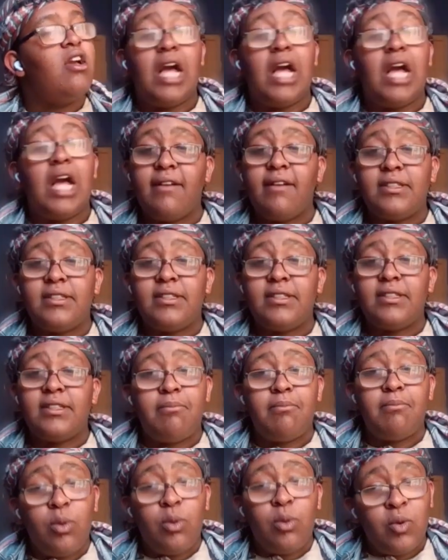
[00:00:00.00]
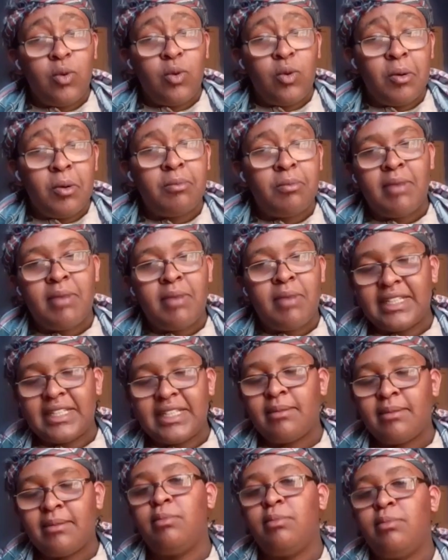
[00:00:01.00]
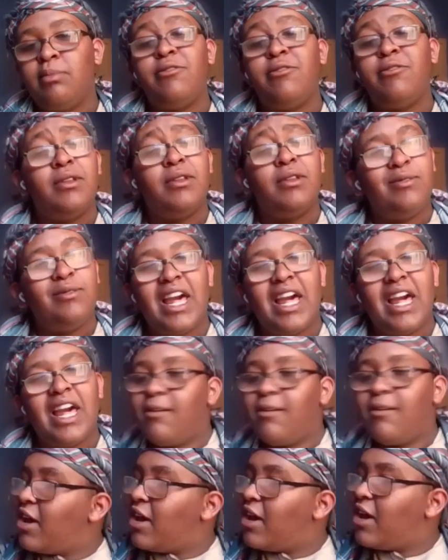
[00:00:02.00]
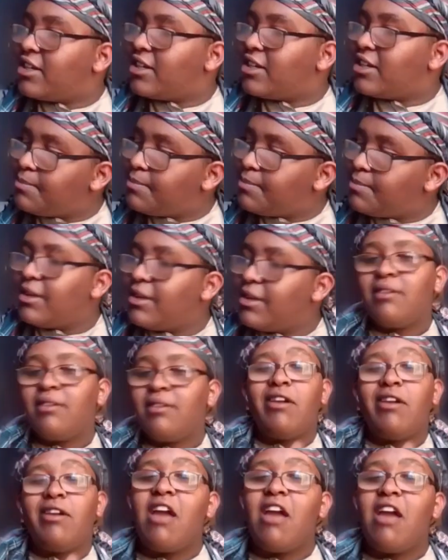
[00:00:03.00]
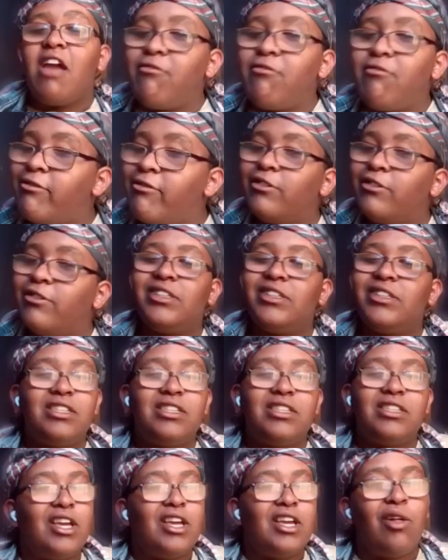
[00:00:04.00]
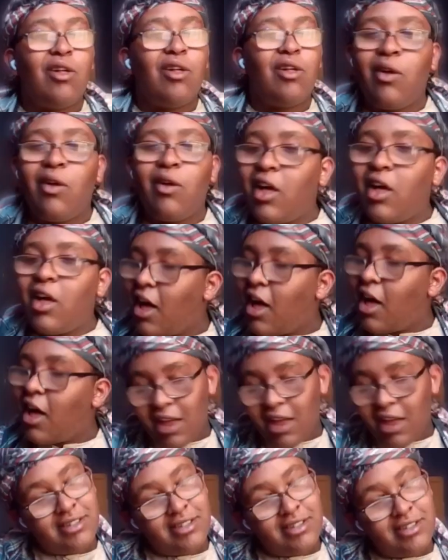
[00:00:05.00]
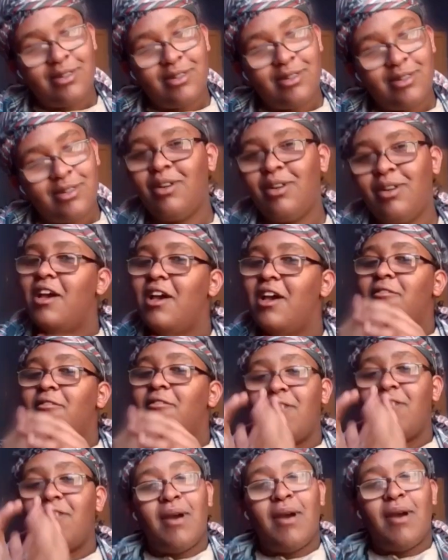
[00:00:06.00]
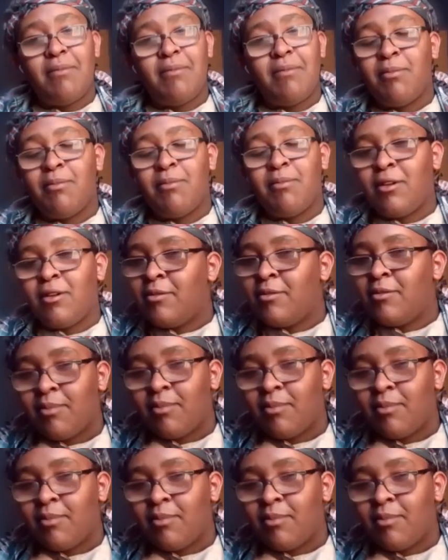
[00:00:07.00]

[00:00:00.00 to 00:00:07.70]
obviously we want Palestine free, but we gotta we gotta speak up for every single cause. So free my people,